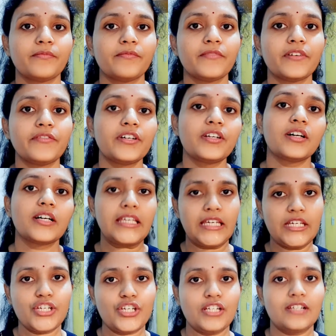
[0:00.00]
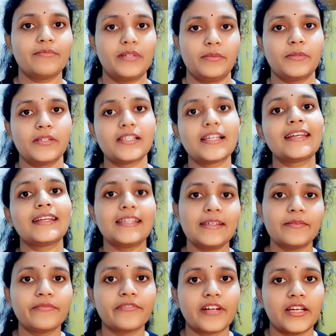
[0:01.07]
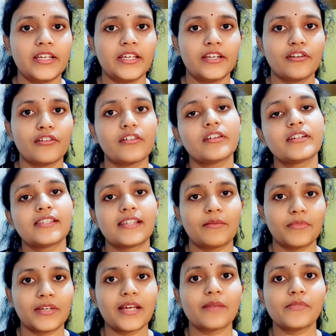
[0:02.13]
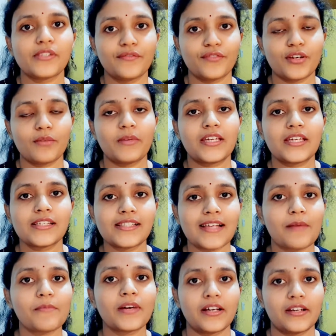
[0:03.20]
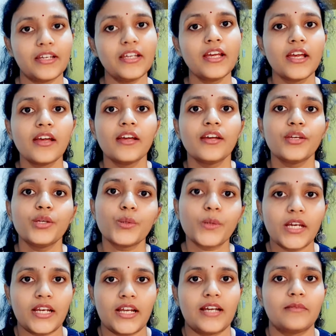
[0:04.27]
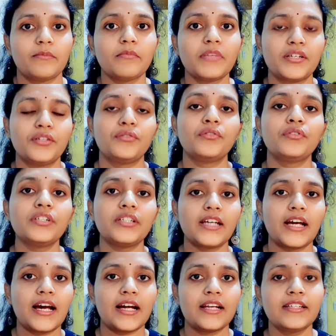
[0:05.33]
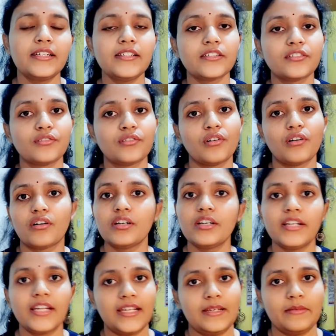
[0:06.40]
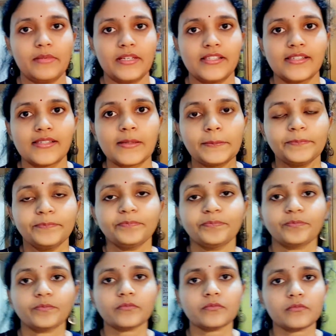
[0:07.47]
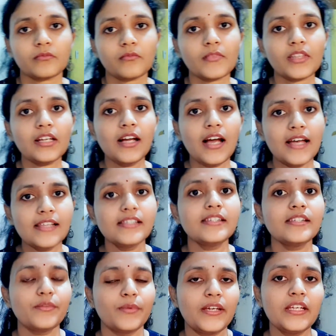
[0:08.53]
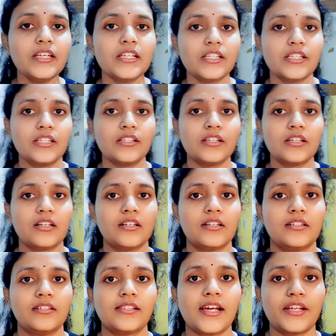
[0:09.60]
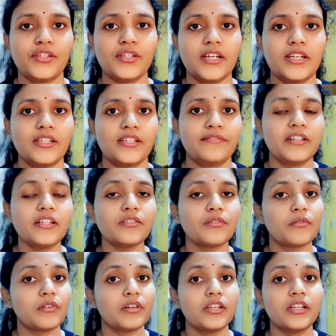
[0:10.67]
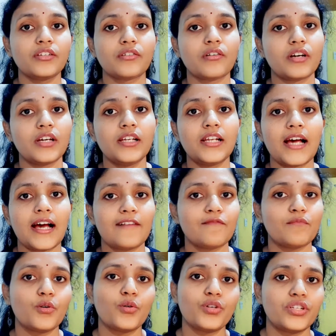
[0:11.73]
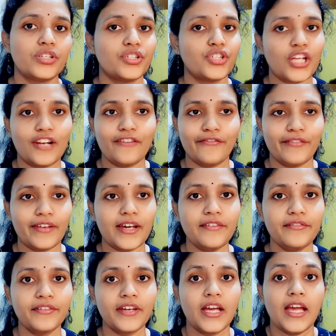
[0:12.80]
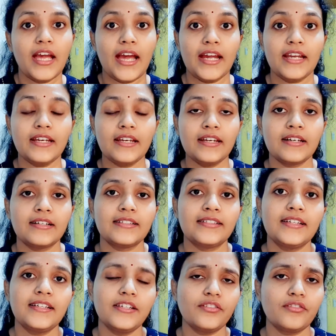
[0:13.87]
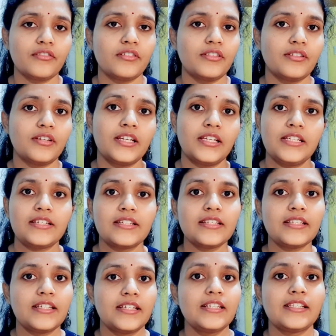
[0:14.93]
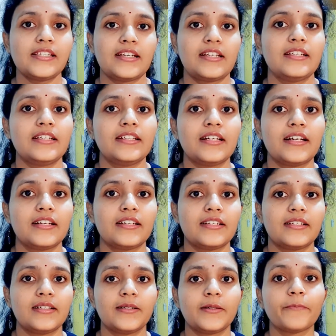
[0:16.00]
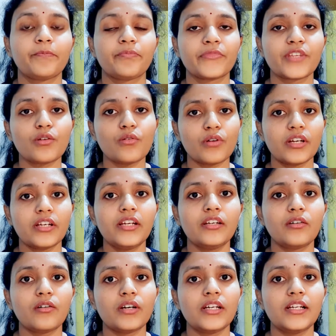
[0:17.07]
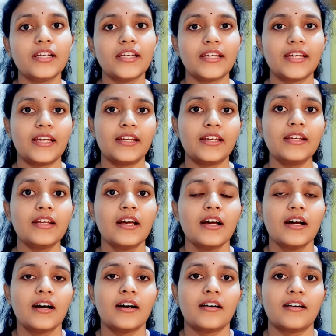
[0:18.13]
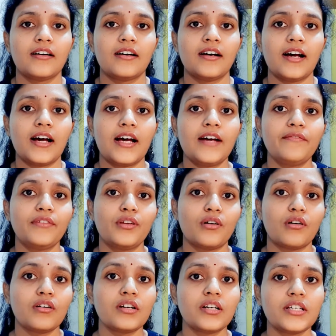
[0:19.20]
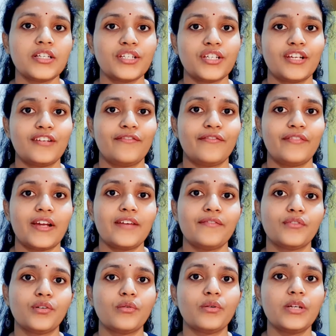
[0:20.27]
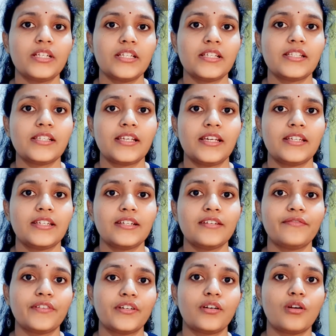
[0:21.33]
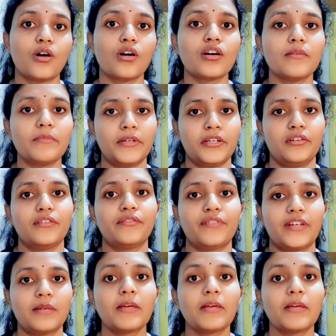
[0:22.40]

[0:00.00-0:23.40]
for occasional purpose like deep frying, or sometimes if you are making some curry you can add, but don't add it on daily basis. As it is very rich in saturated fats, coconut oil have more shelf life. And there is also an interesting study that coconut oil can have longer shelf life though it is heated for a longer period of time.